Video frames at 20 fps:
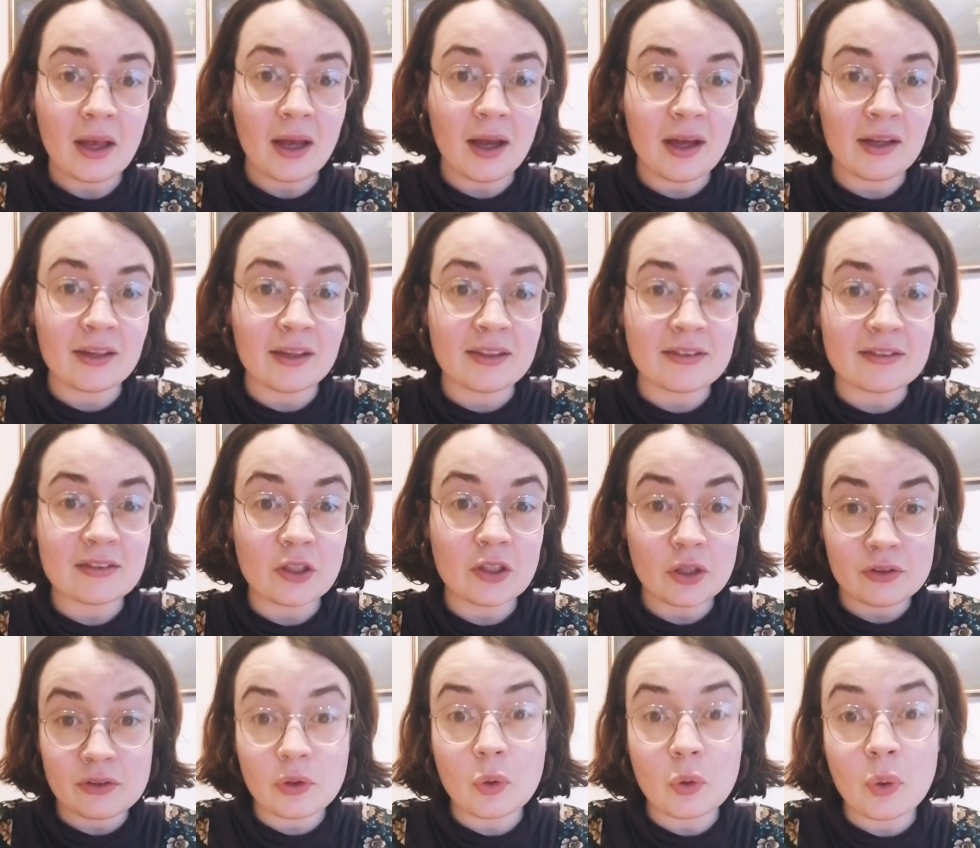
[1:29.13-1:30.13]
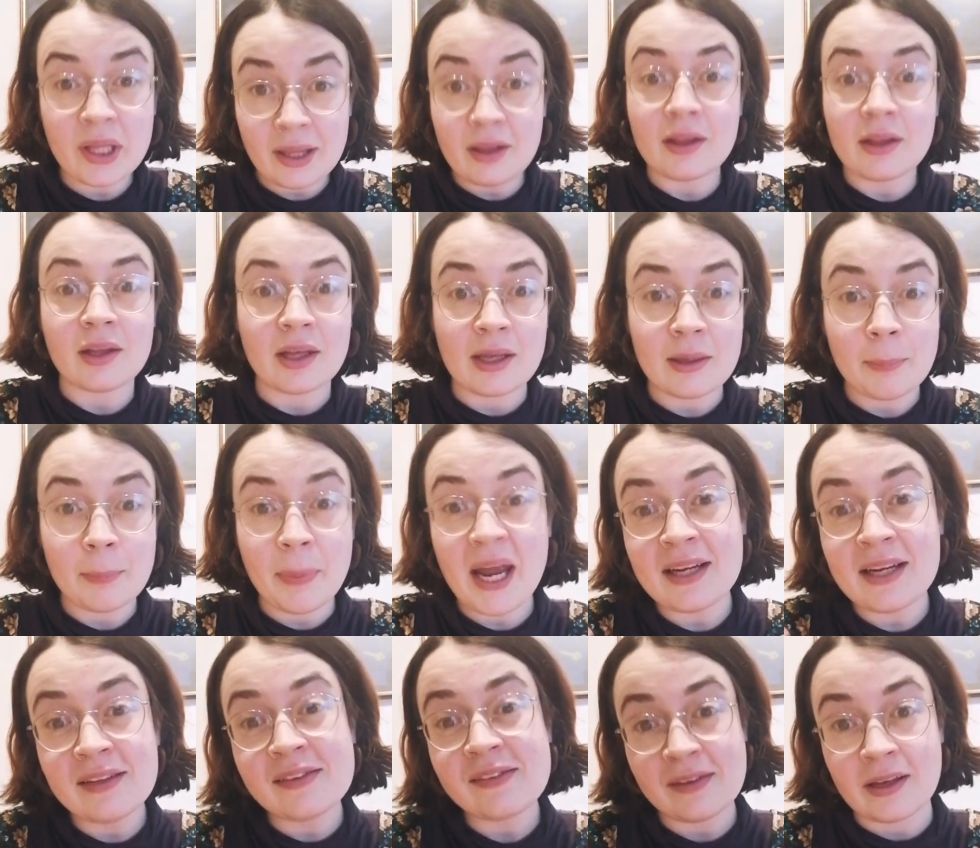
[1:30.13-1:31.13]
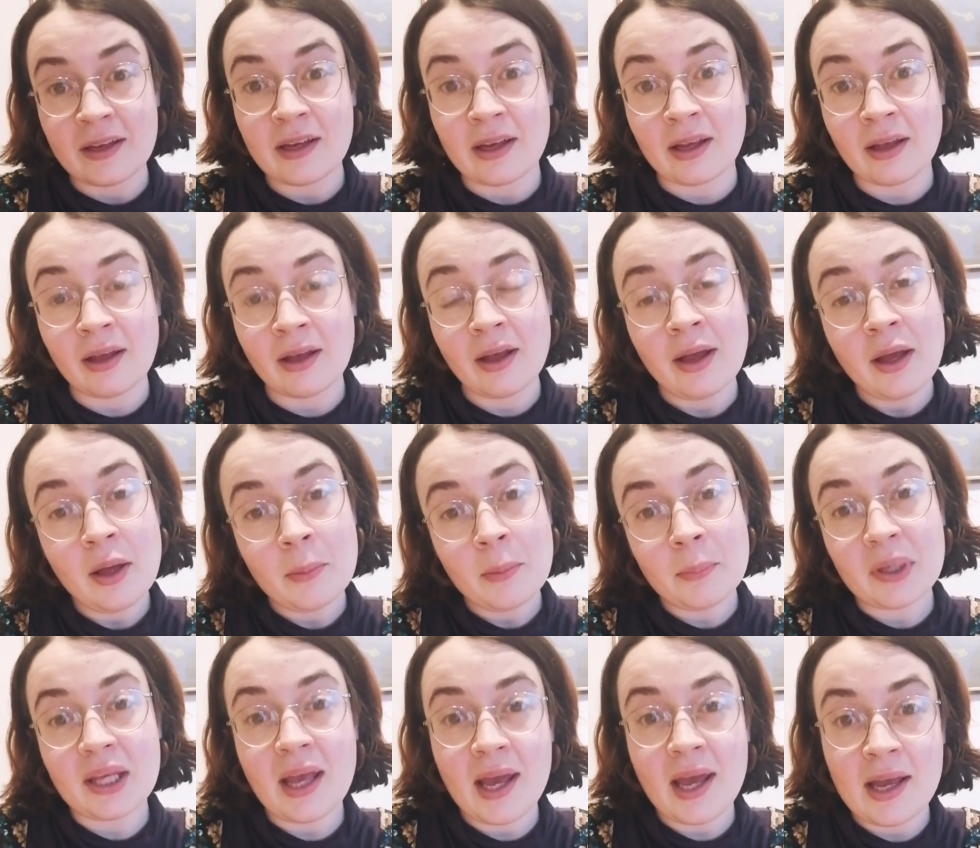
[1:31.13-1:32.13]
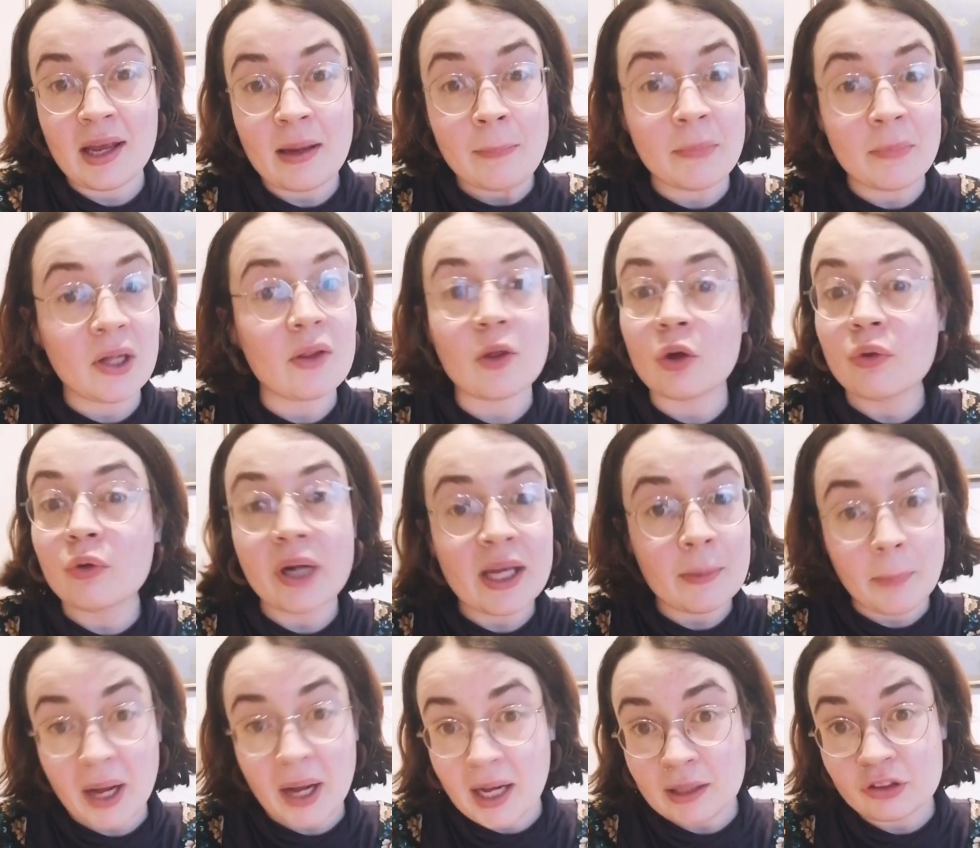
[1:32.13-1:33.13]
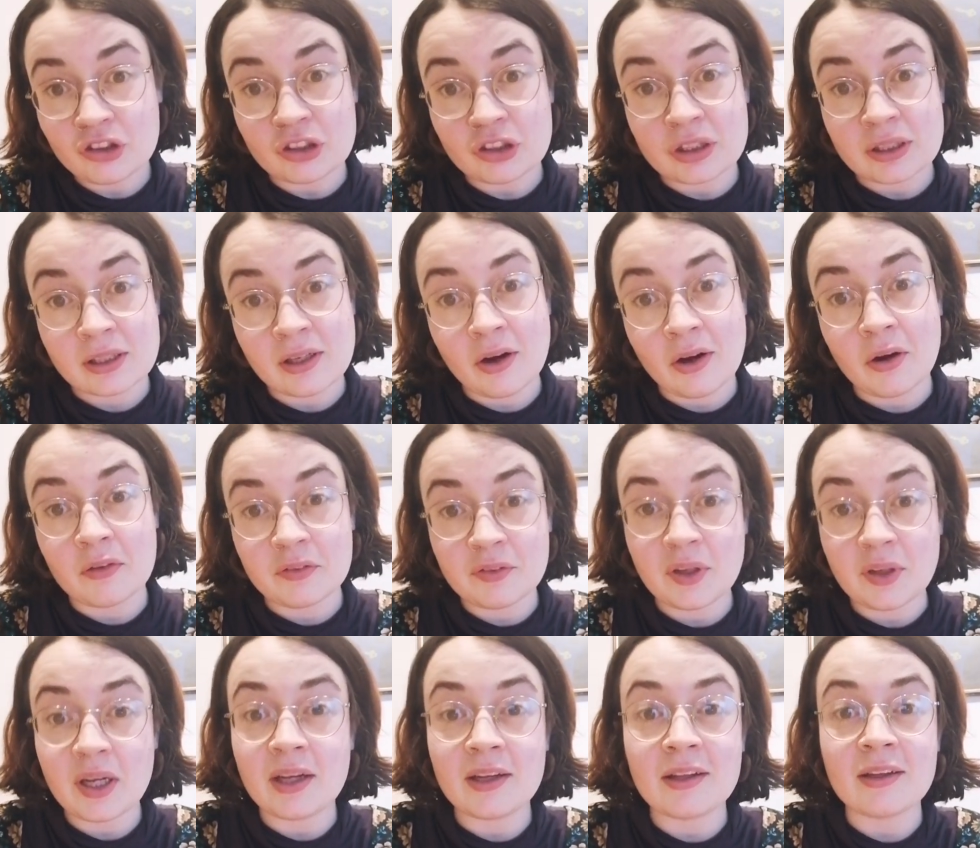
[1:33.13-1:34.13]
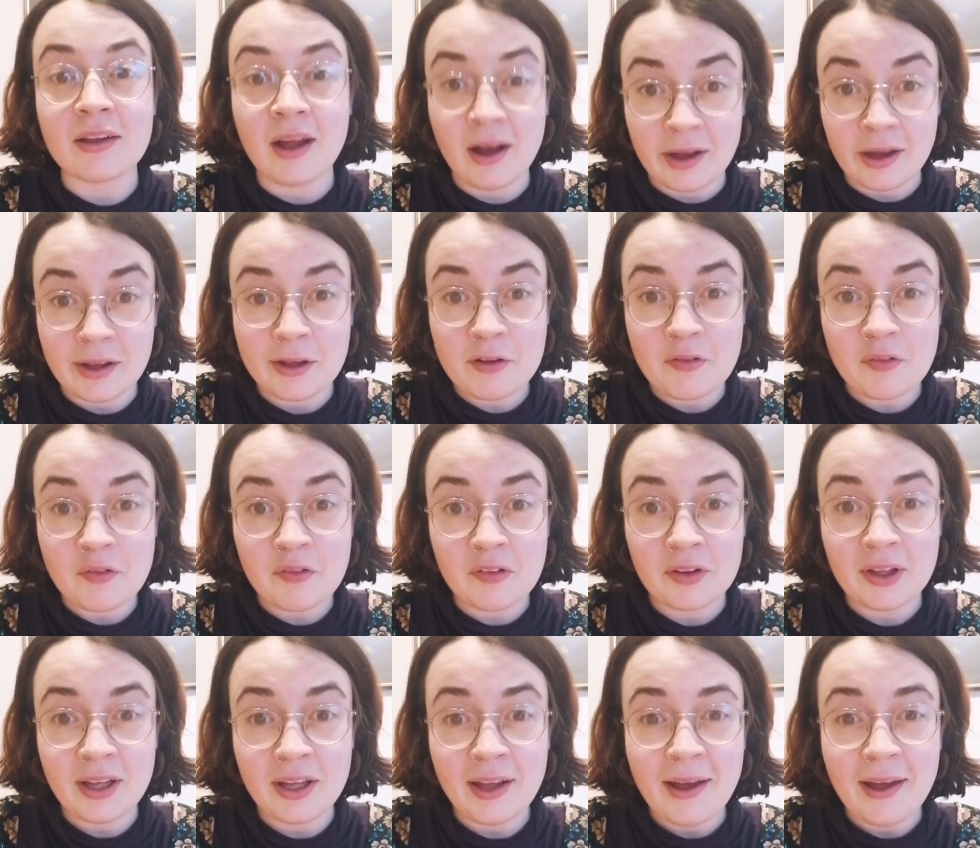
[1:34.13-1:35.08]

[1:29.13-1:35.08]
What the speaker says: And quickly, painting became the great passion of her life.